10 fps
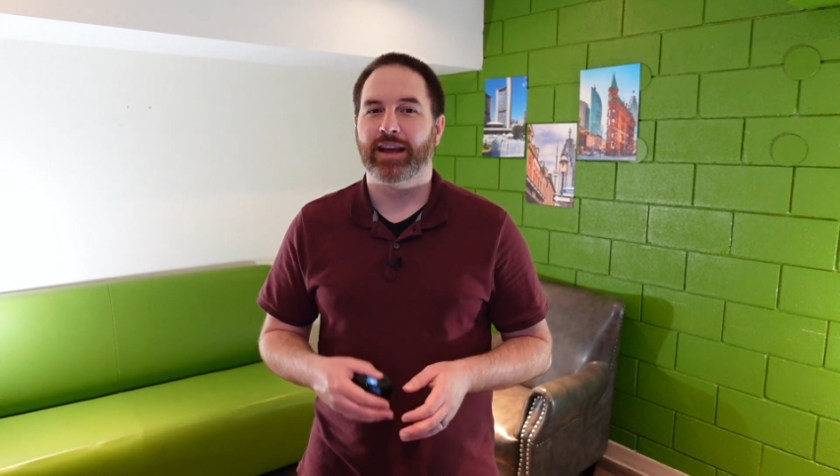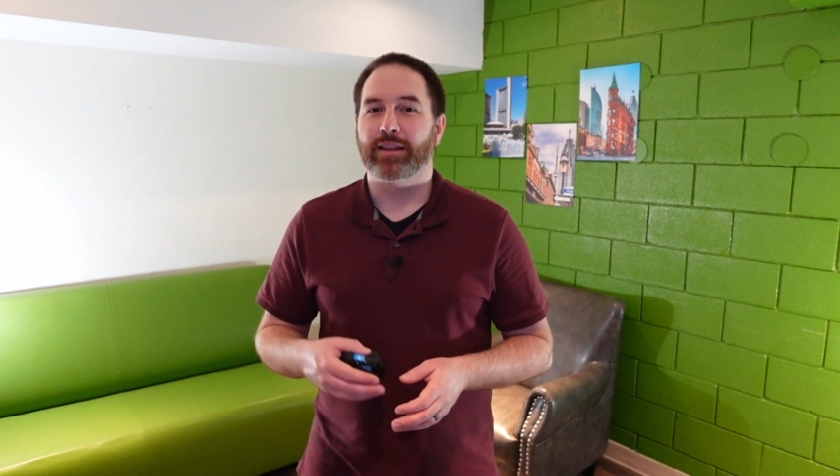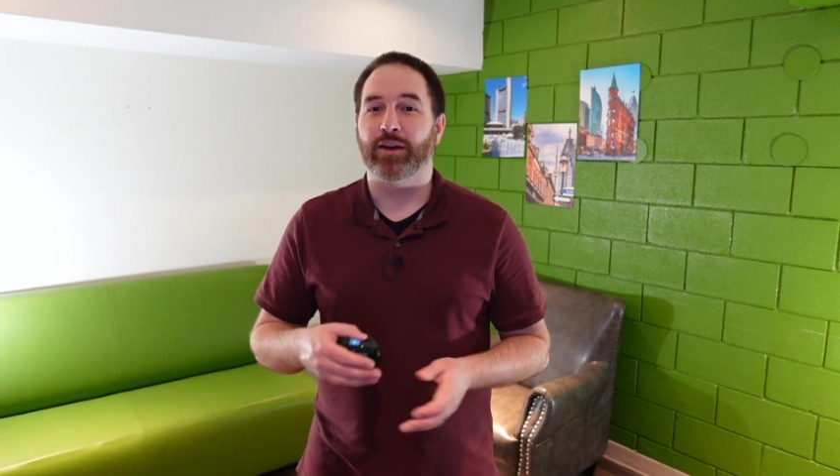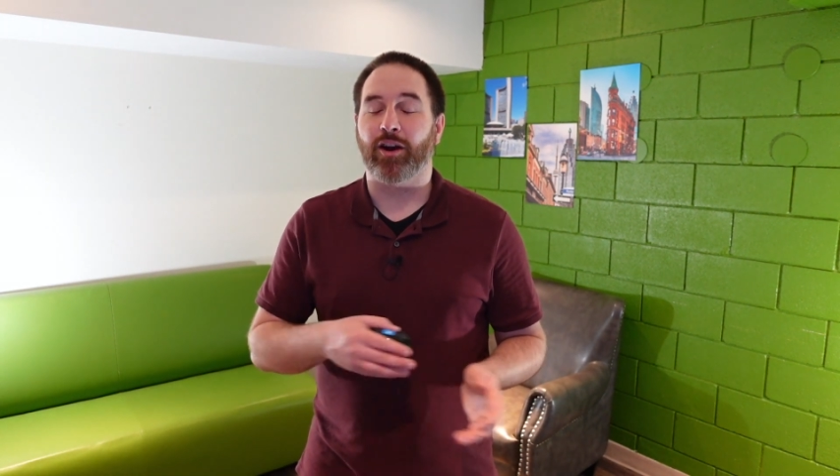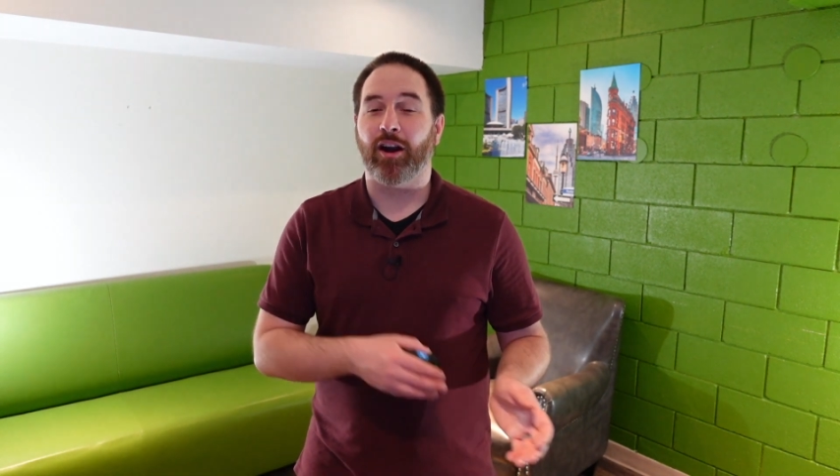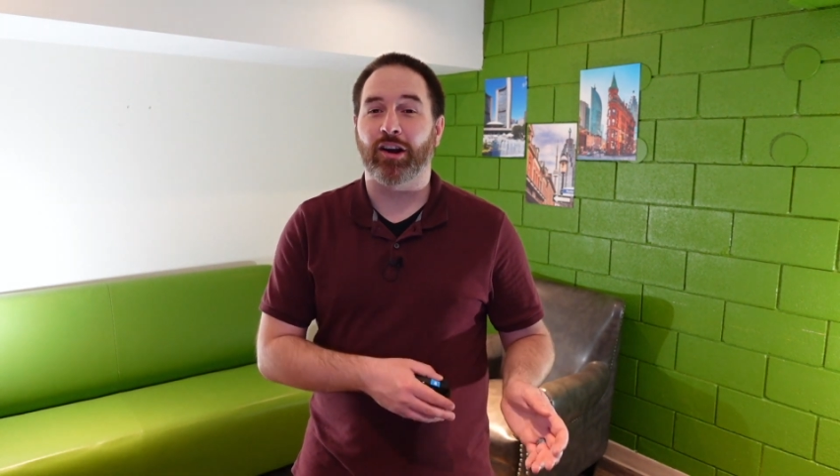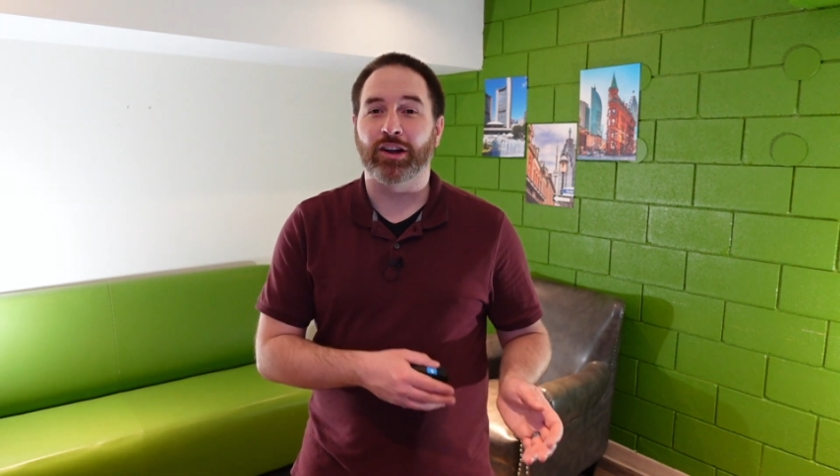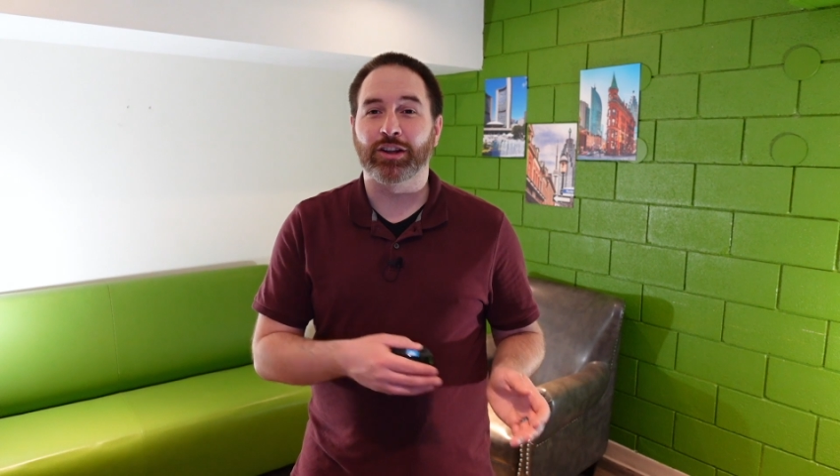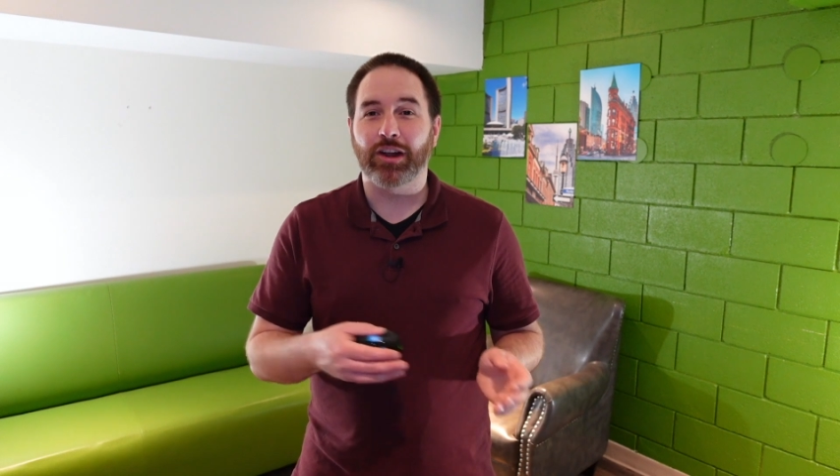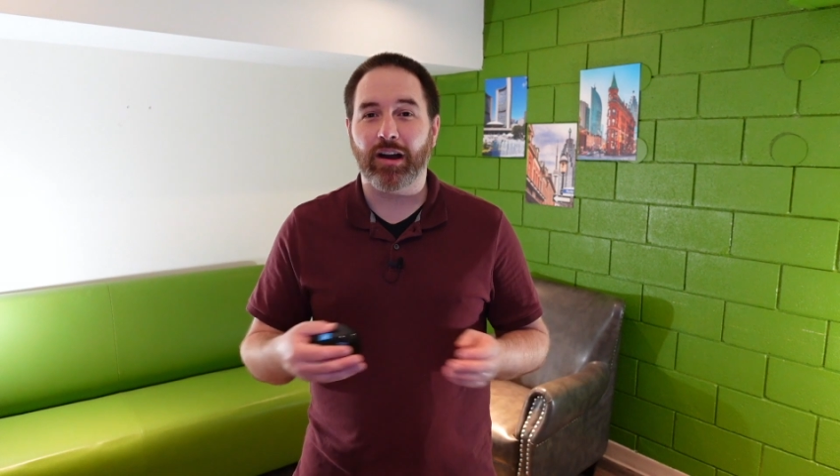there are a
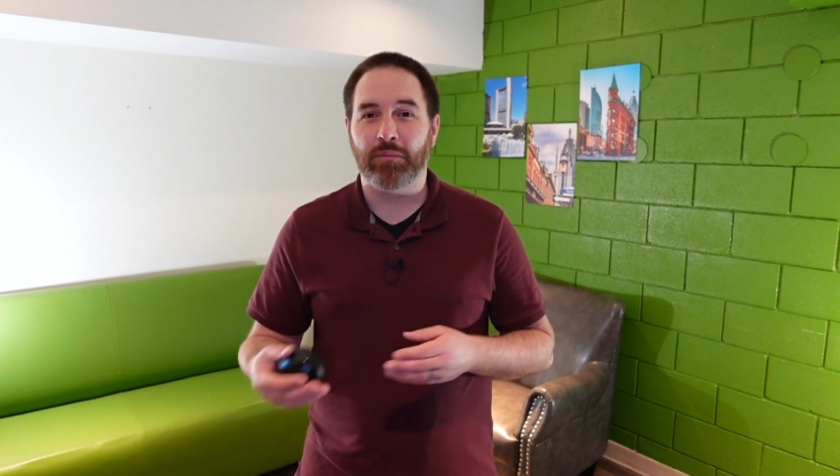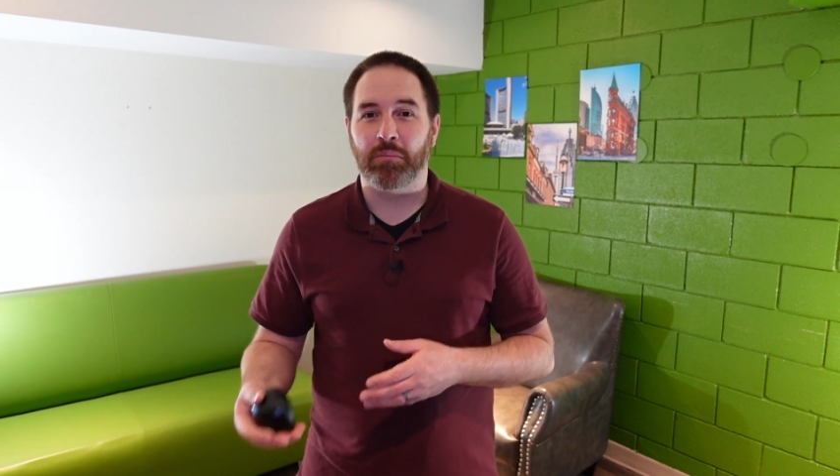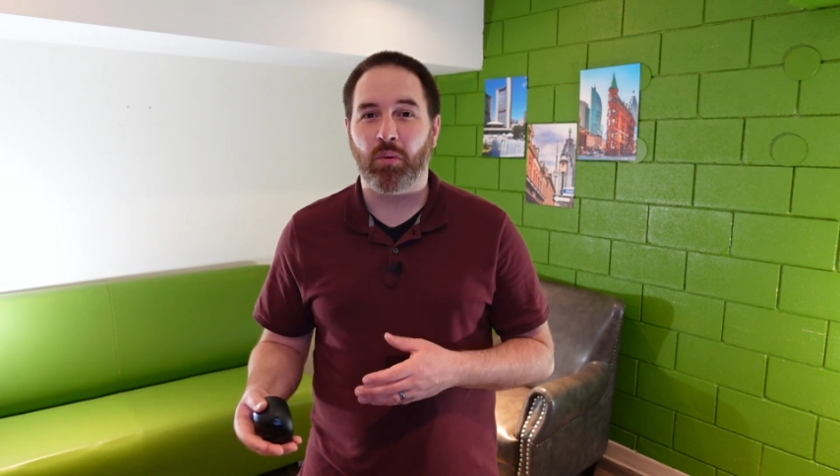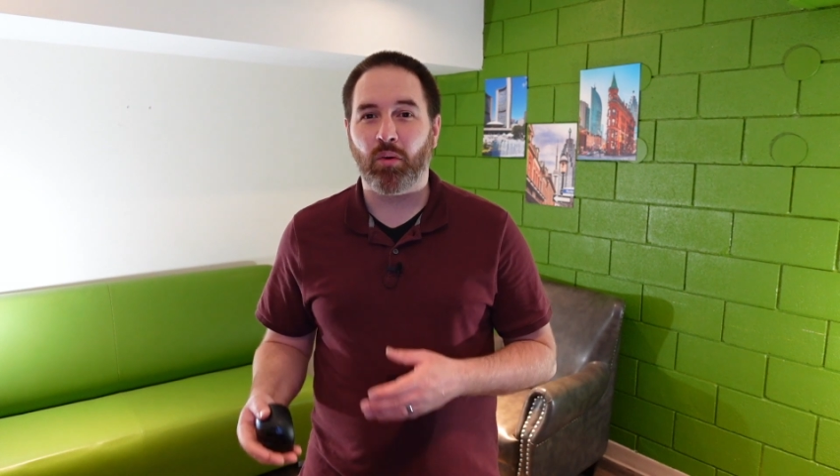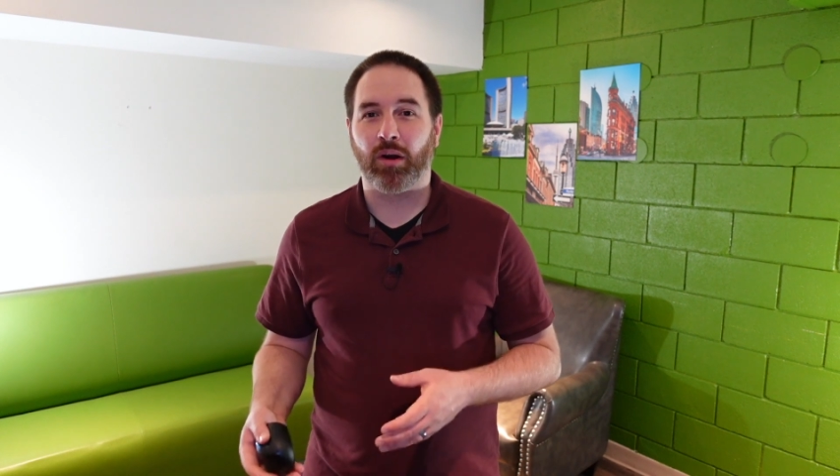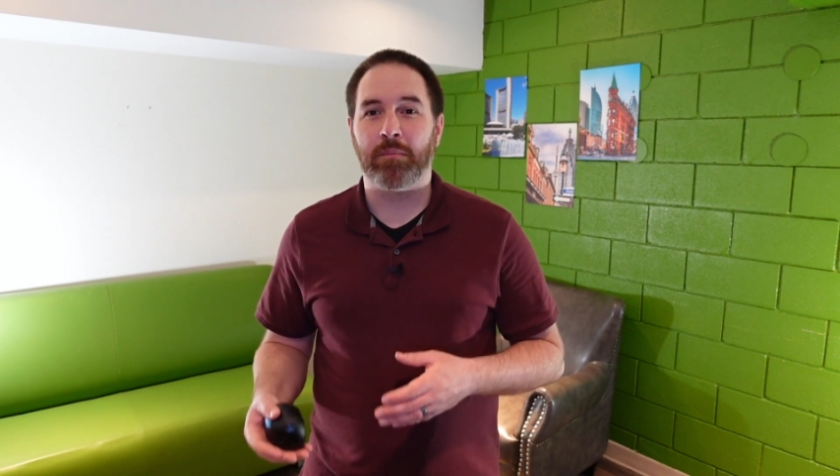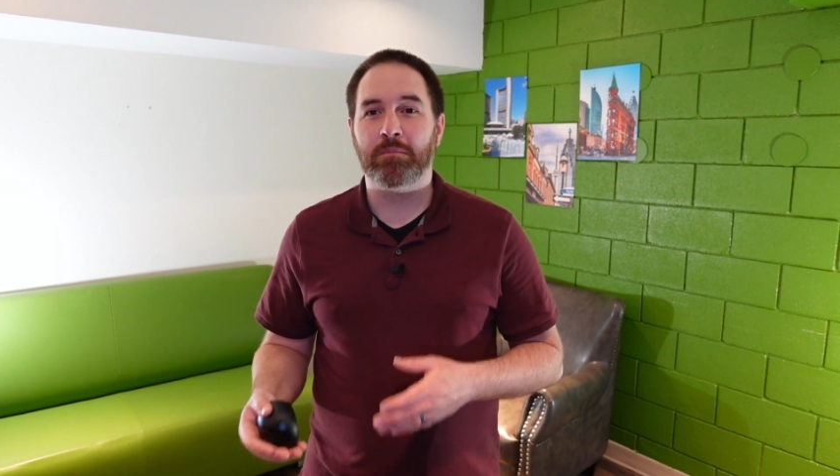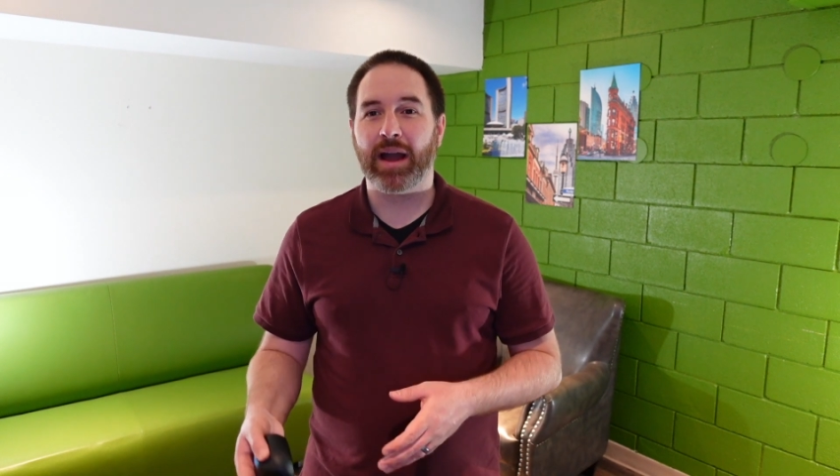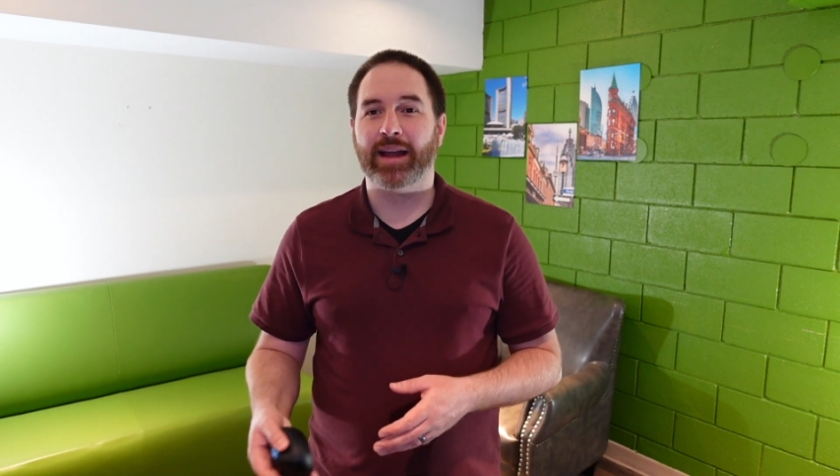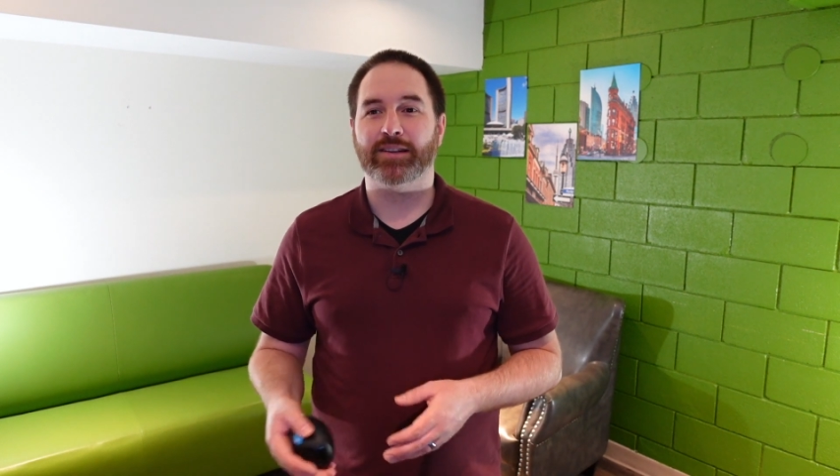lot more
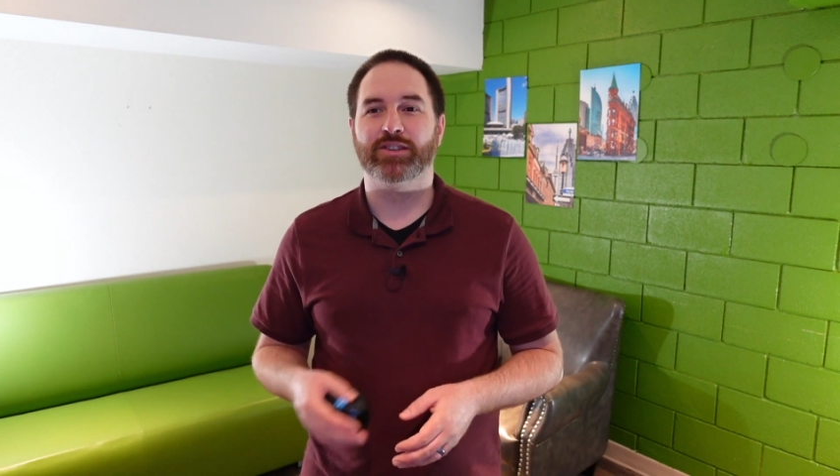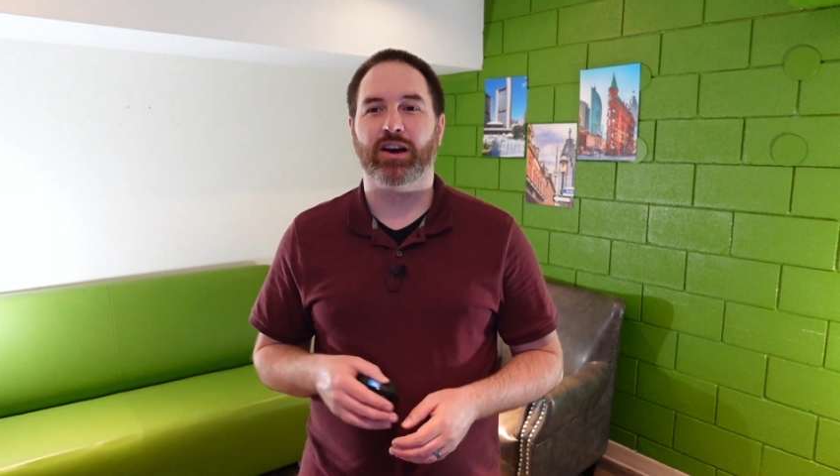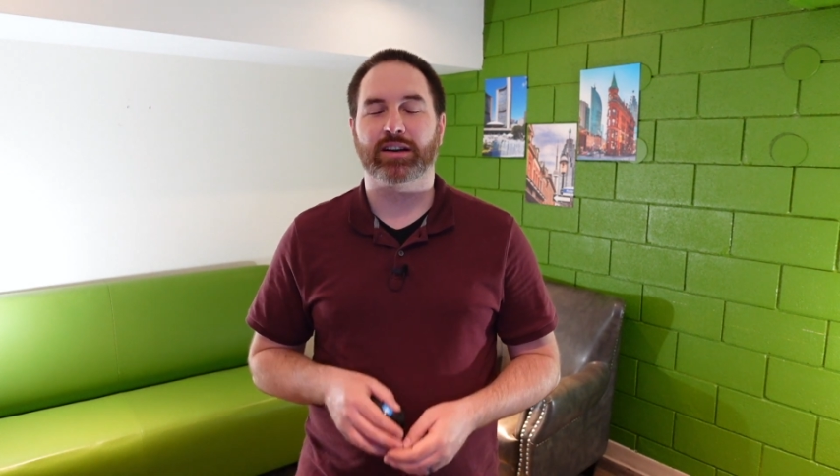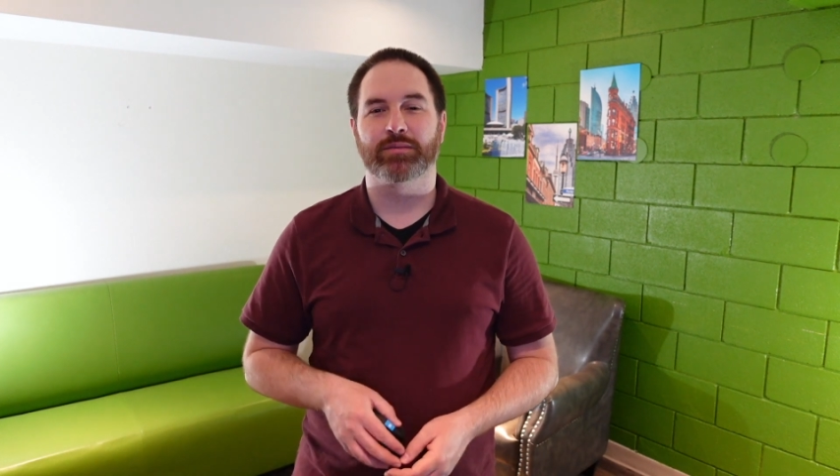men talked